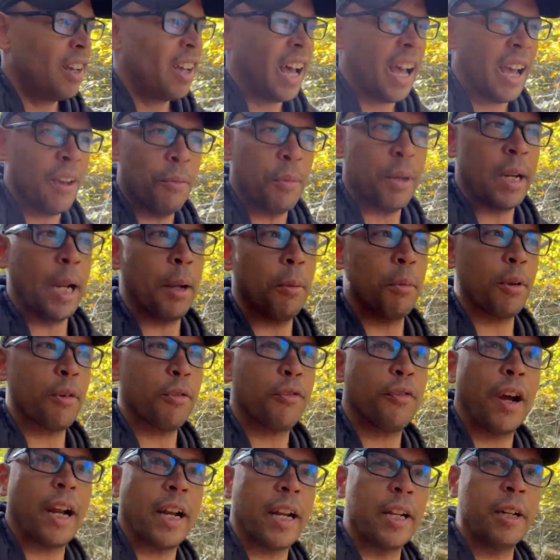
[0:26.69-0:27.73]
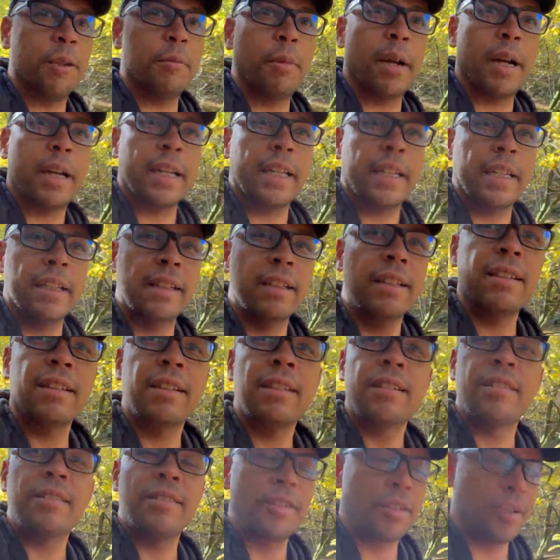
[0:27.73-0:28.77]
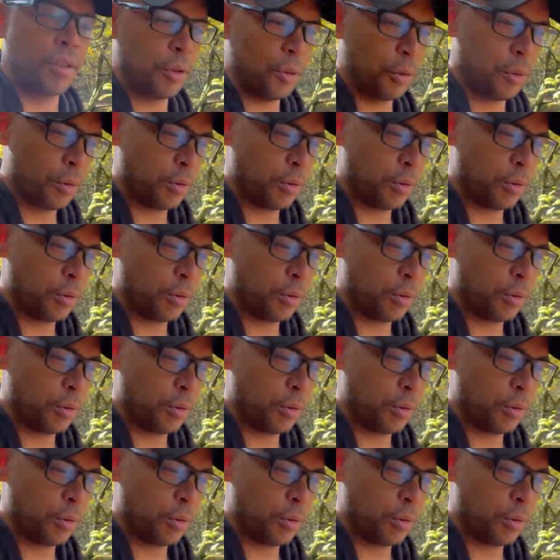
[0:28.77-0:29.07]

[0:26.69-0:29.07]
I haven't been able to find anybody to